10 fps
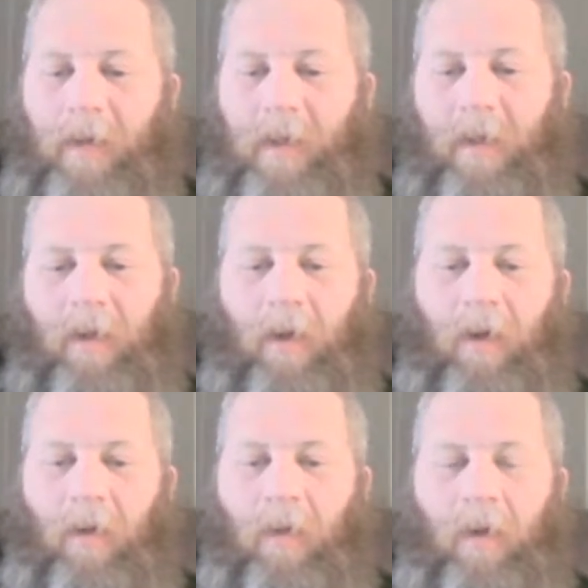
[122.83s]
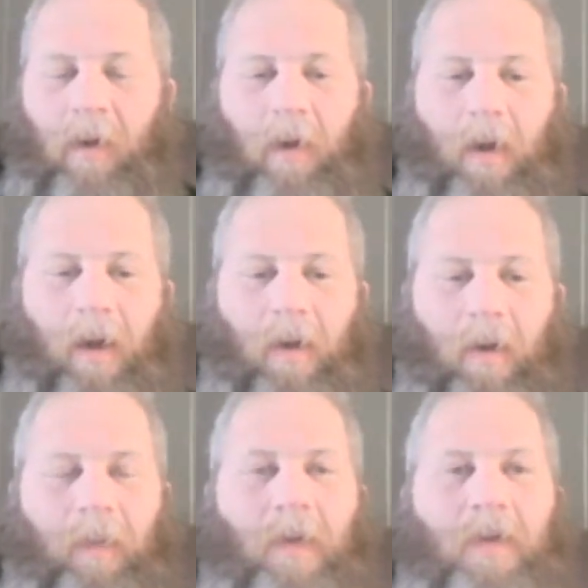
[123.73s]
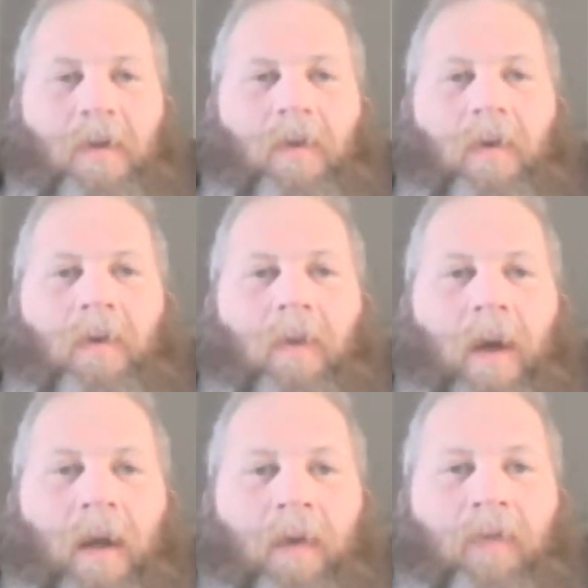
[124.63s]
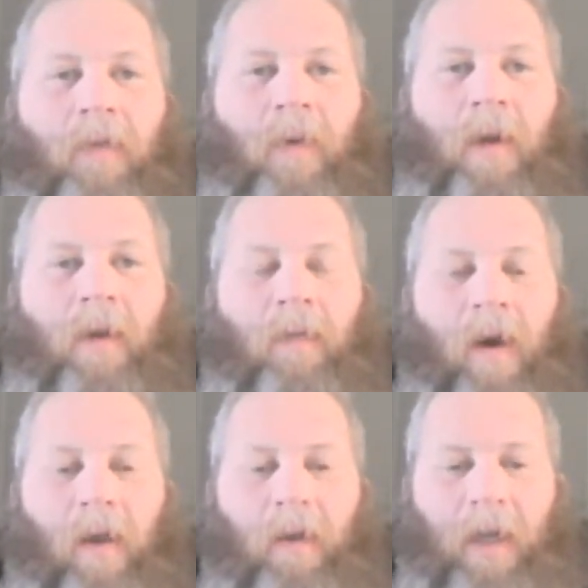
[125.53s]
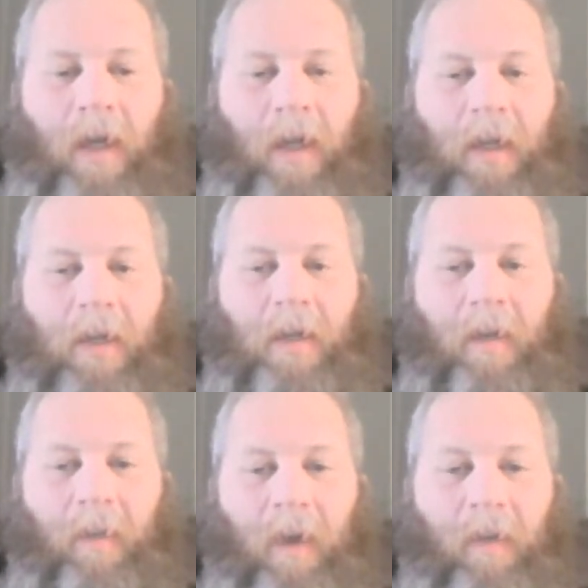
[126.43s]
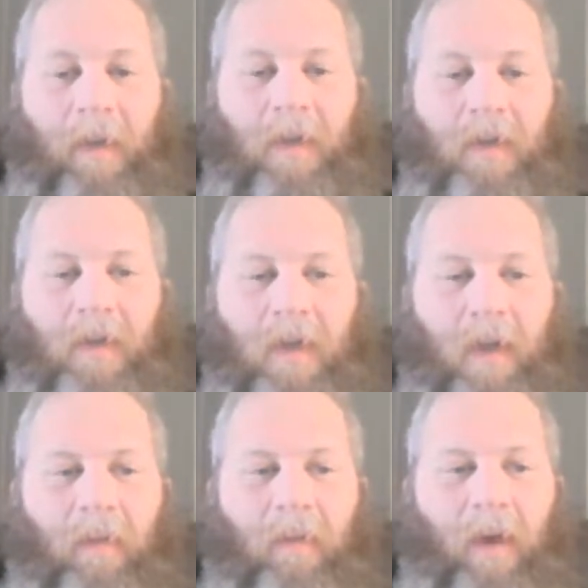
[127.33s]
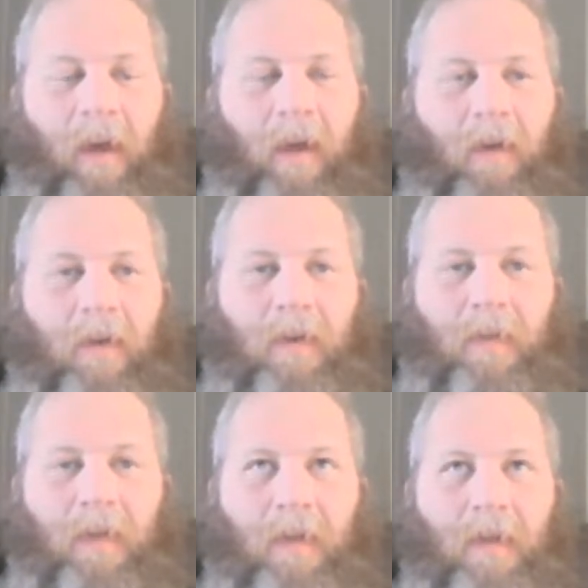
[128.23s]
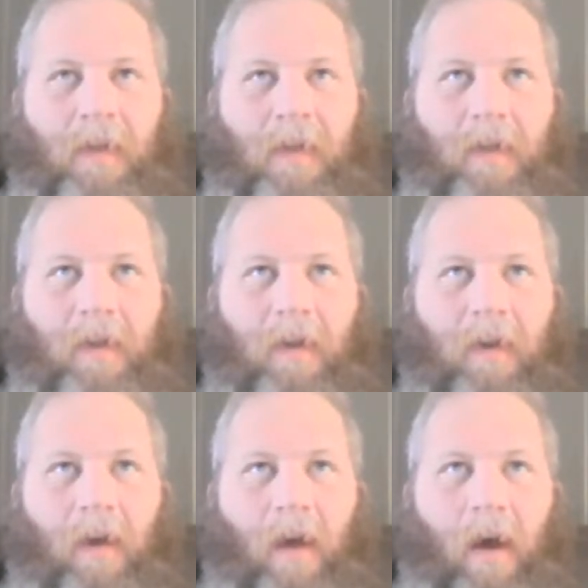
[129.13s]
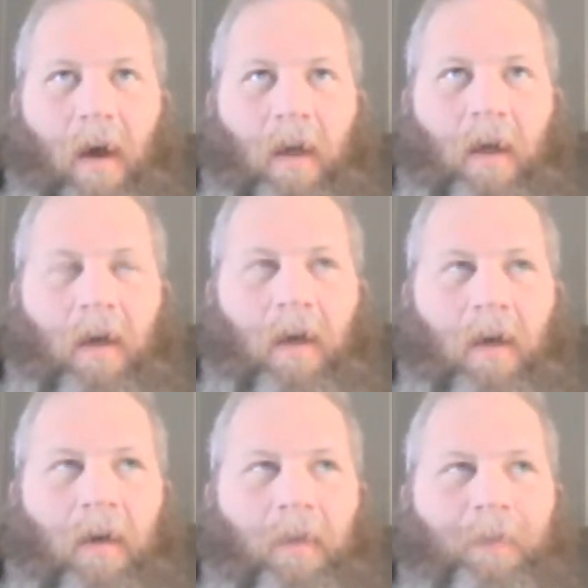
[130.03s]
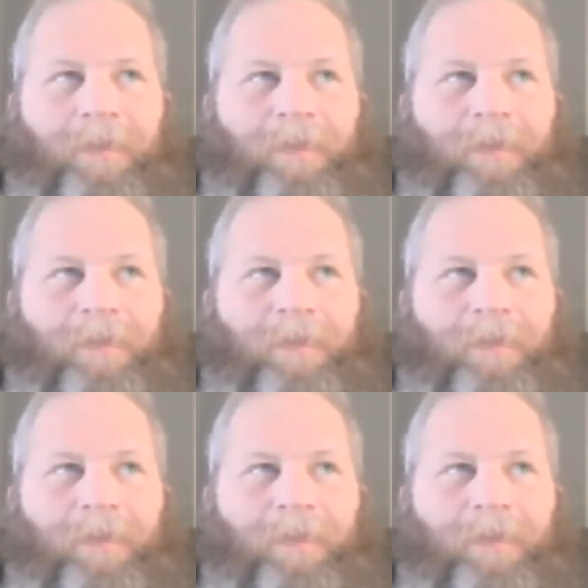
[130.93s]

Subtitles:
is in good order. I hope that you are ready for whatever holiday it is coming up that you celebrate. Christmas, Hanukkah,